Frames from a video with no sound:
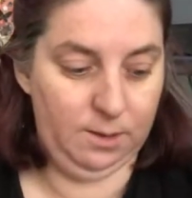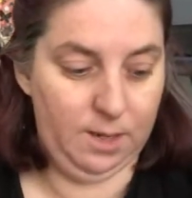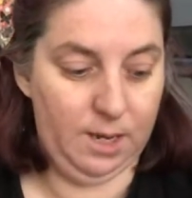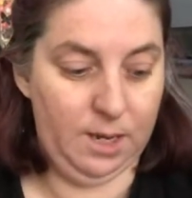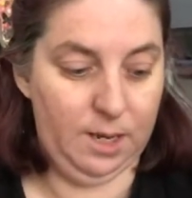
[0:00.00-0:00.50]

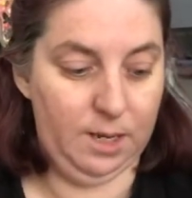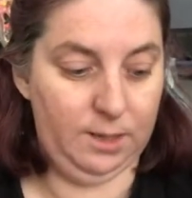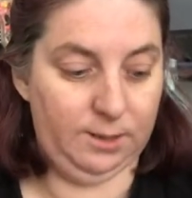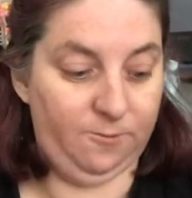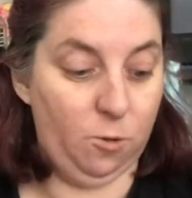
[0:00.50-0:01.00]

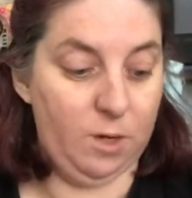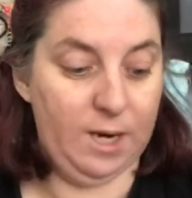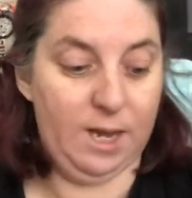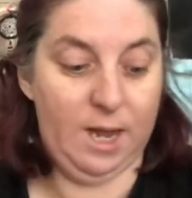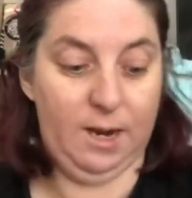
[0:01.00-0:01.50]
is 14
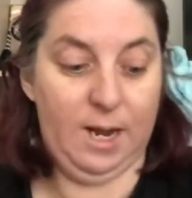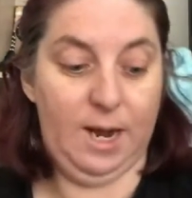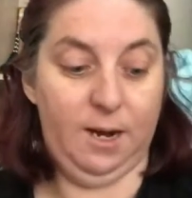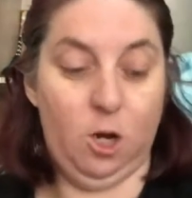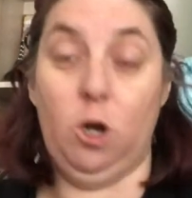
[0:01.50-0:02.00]
count
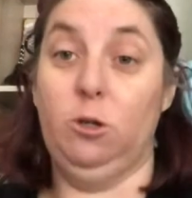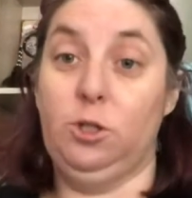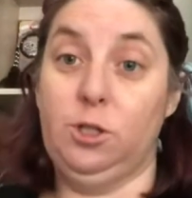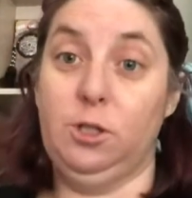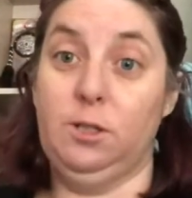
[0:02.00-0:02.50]
Ada
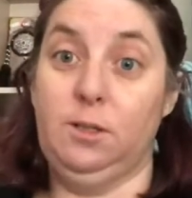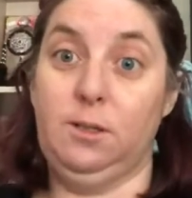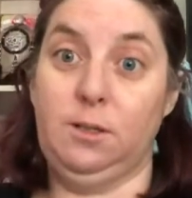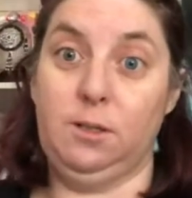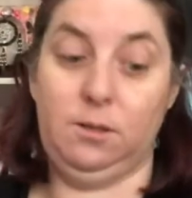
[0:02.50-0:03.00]

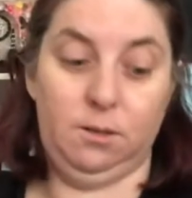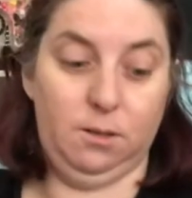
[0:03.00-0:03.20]
Oceans